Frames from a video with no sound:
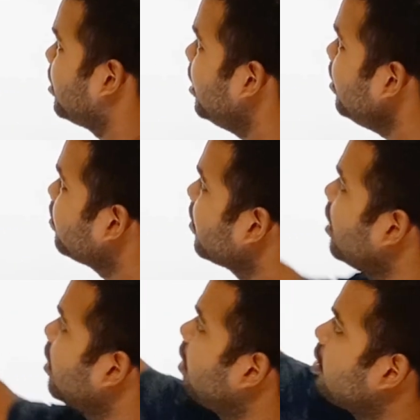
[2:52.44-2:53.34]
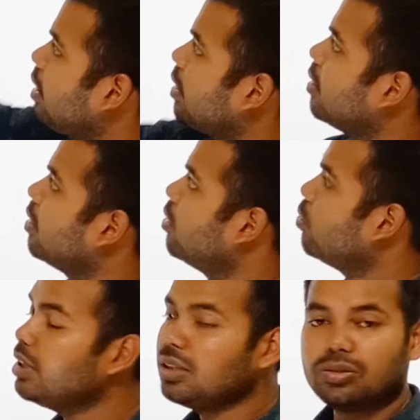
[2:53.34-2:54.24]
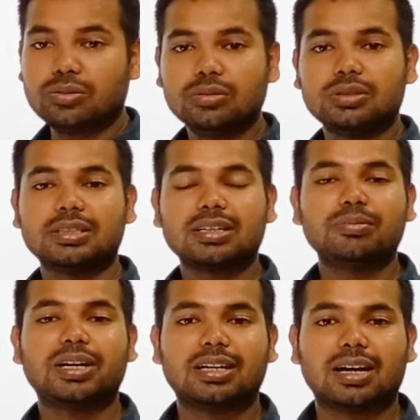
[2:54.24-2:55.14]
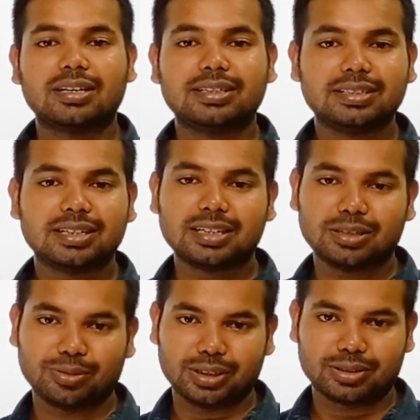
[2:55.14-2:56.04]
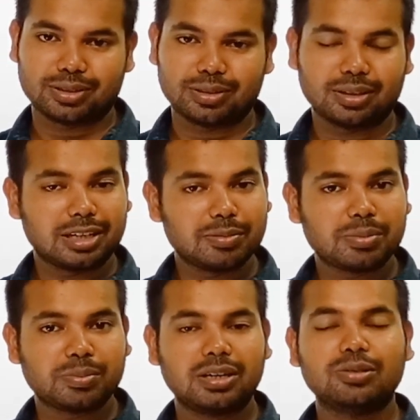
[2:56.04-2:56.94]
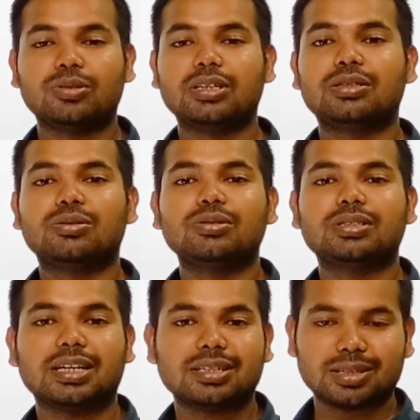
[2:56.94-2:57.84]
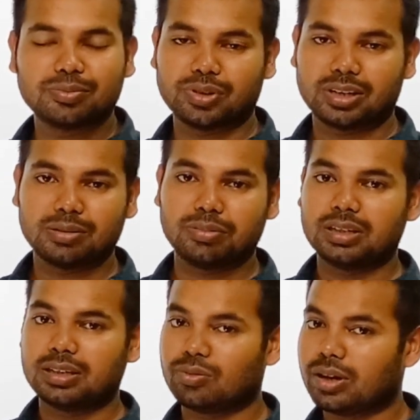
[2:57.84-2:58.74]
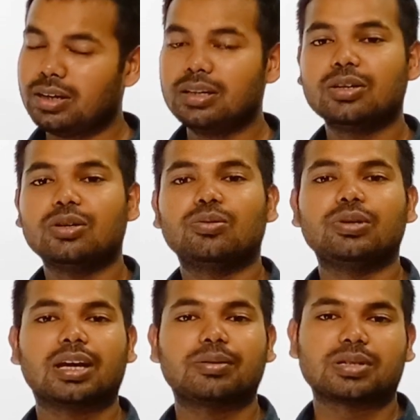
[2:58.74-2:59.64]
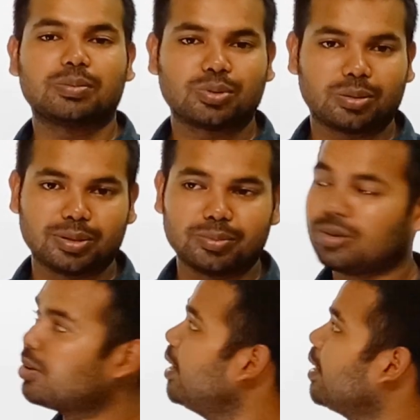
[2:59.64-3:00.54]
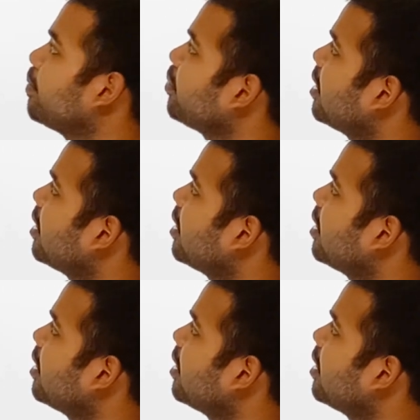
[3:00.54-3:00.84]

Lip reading: See, we need to determine a linear equation. Remember, we need to set some variable where we have some problem. Okay.